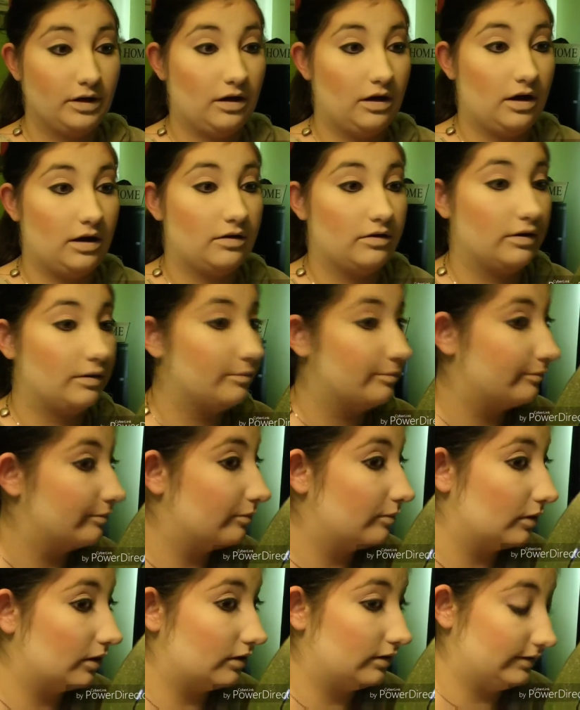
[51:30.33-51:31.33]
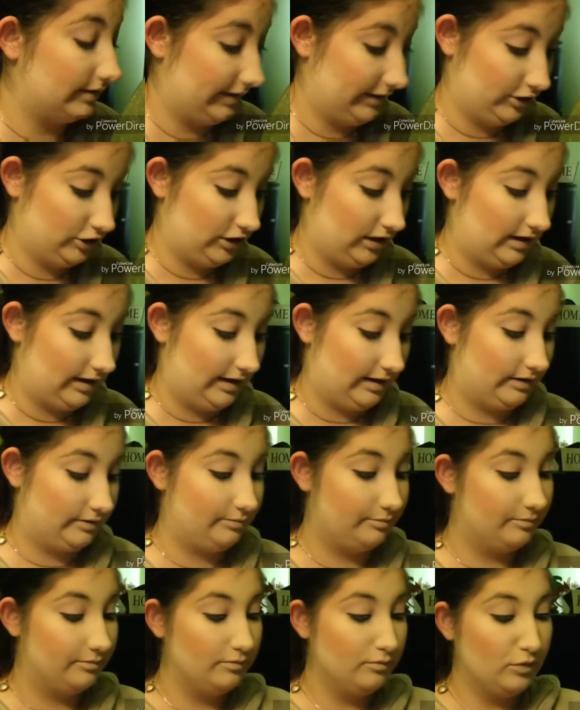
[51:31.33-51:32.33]
I don't know, or I'll take a shot at it.
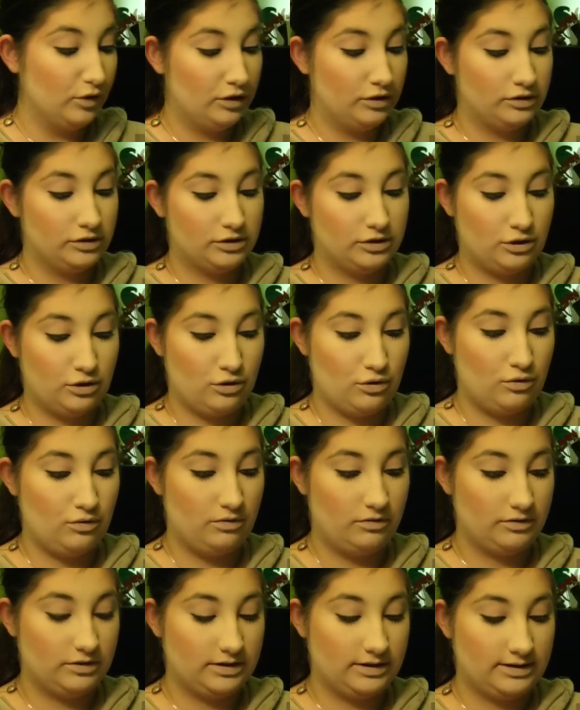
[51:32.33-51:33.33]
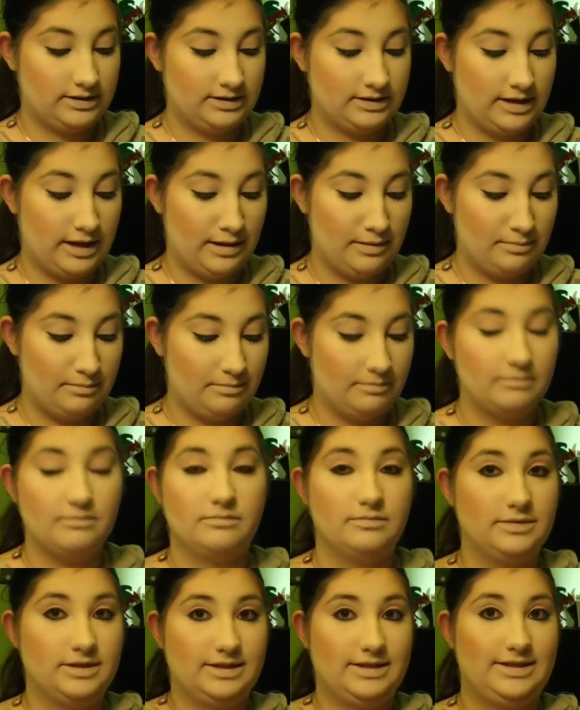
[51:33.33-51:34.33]
So, to set
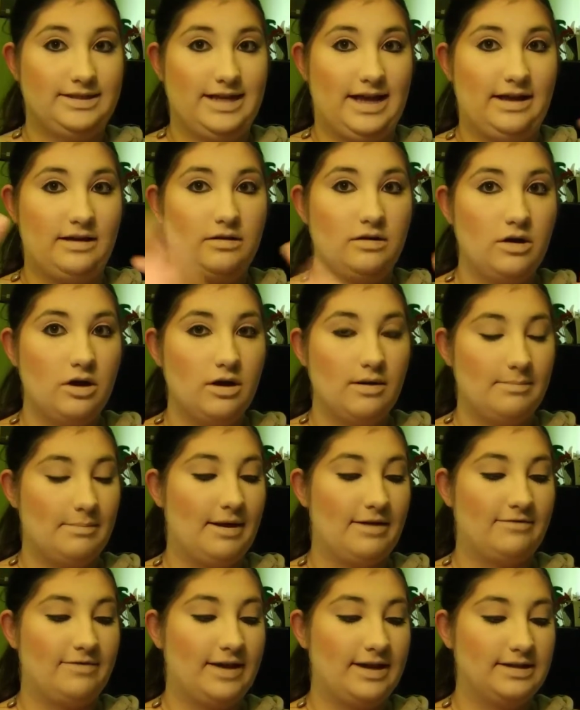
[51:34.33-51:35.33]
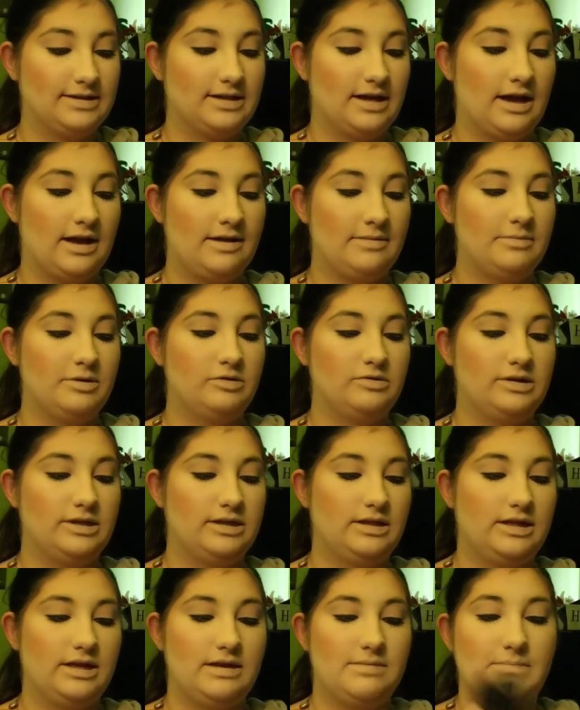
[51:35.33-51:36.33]
my face, I am
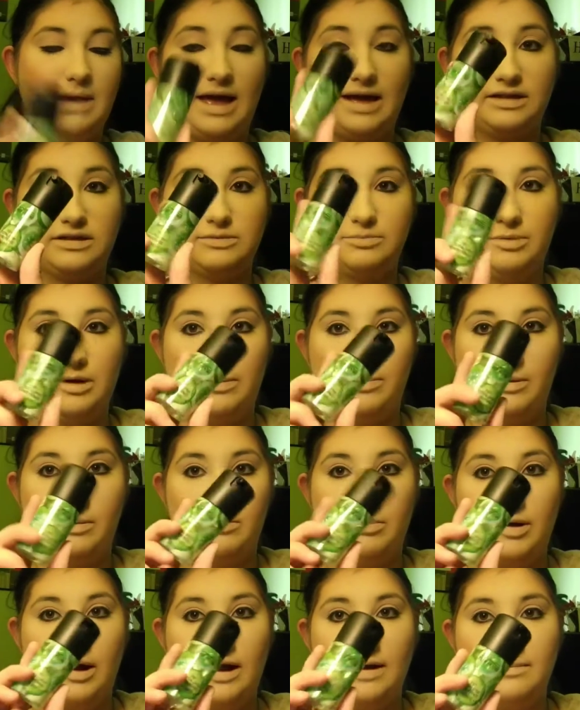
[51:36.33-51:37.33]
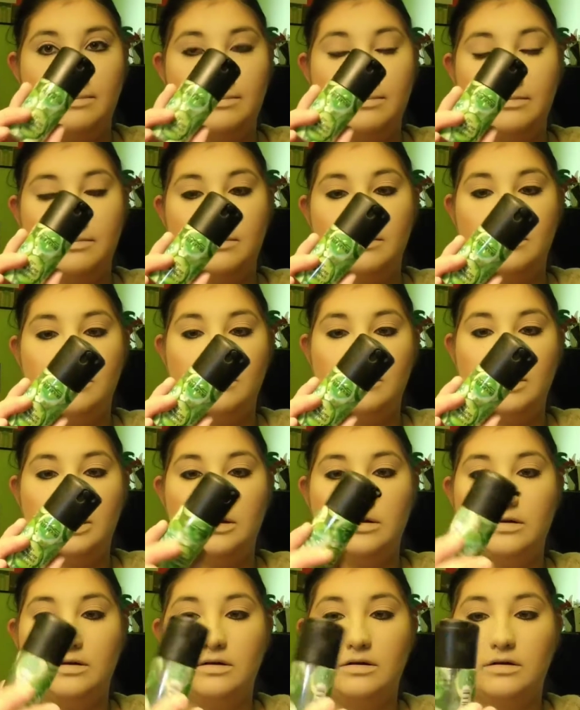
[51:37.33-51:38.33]
using the Max Prep and Prime,
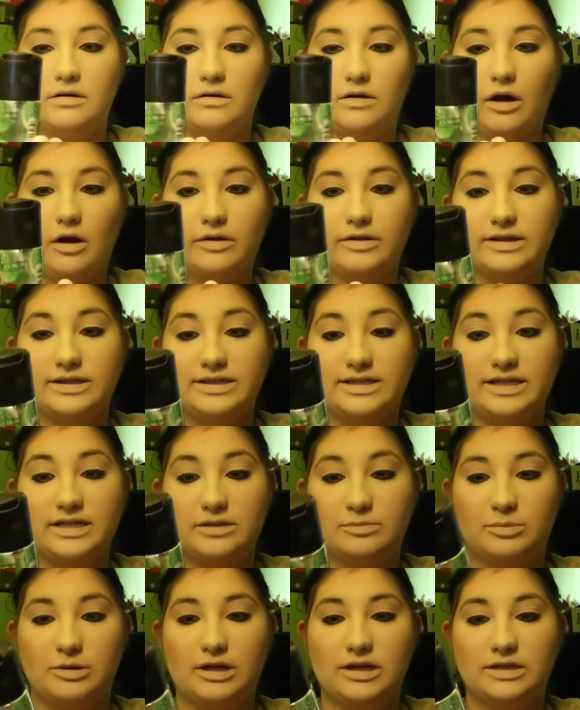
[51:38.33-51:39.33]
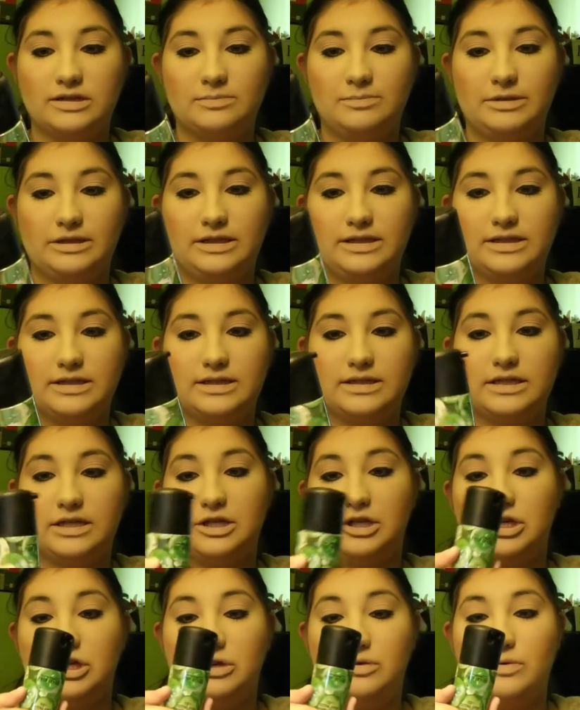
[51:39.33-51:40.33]
or the 6 Plus, but this is in
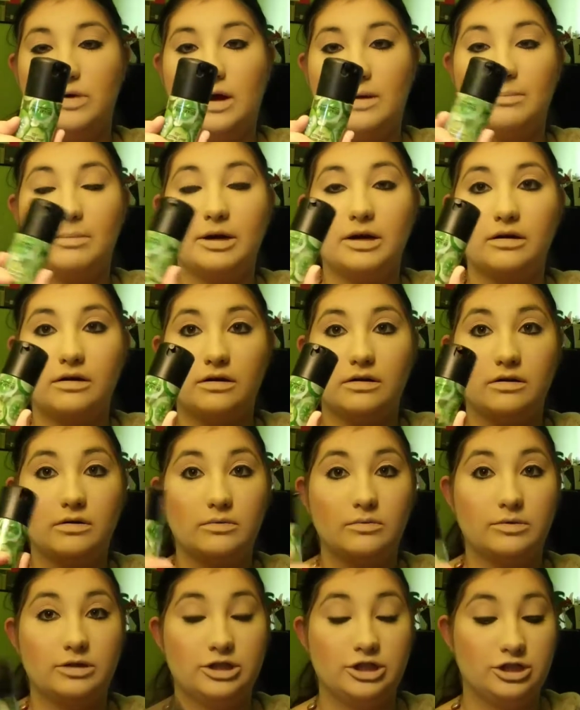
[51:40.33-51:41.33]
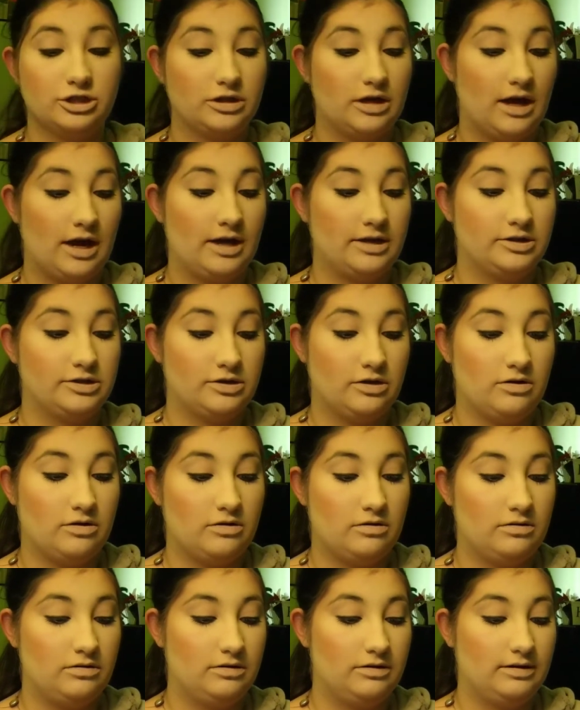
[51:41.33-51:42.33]
Cucumber, which I
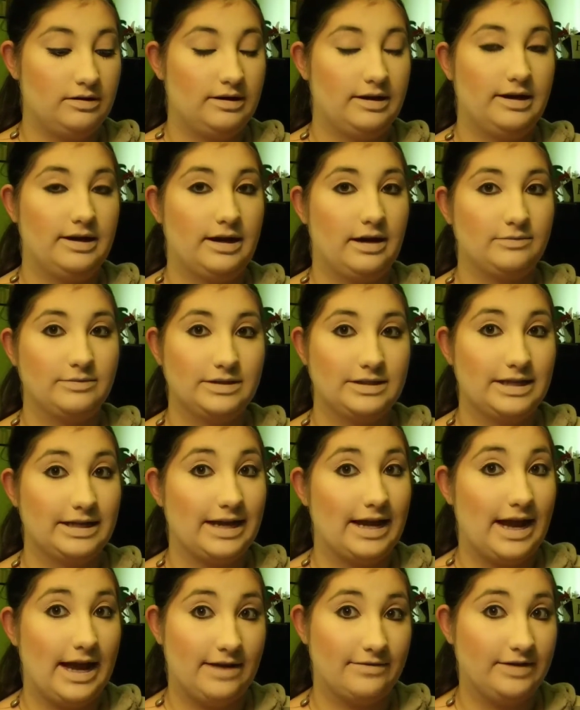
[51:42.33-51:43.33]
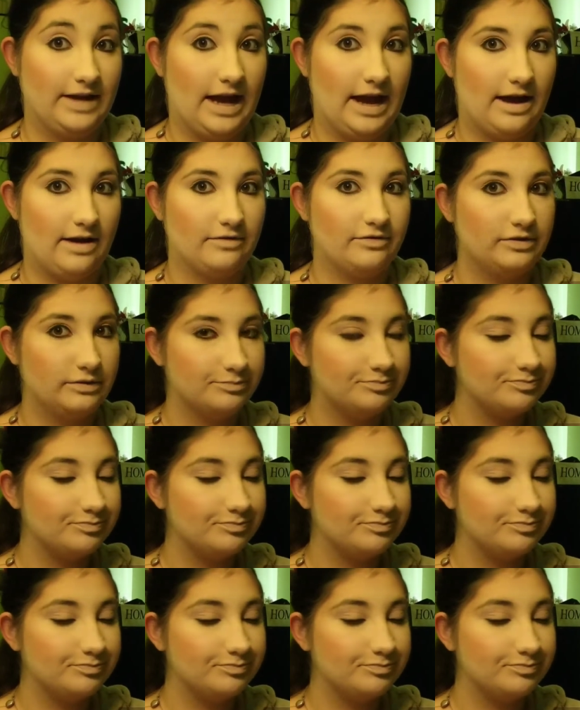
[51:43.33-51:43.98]
saw, and I was like, I have to have.